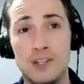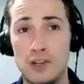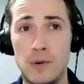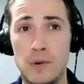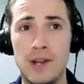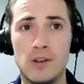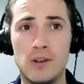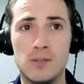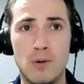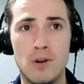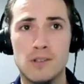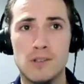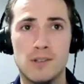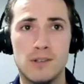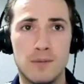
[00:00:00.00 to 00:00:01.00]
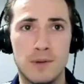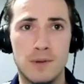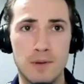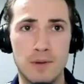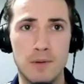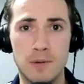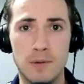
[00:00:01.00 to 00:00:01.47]
you do any other sports when
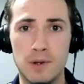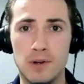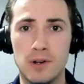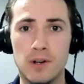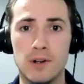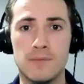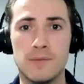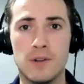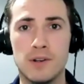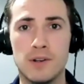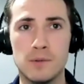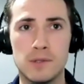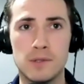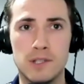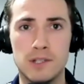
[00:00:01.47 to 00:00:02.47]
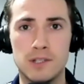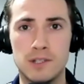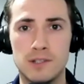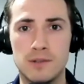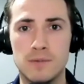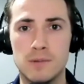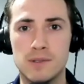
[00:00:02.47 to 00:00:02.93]
you were younger, or was
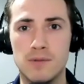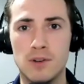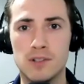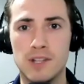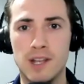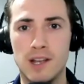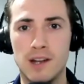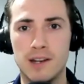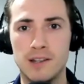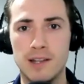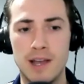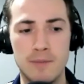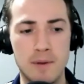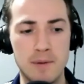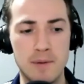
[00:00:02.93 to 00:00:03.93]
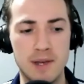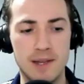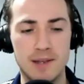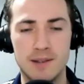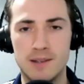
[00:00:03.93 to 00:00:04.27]
the first thing you got into MMA?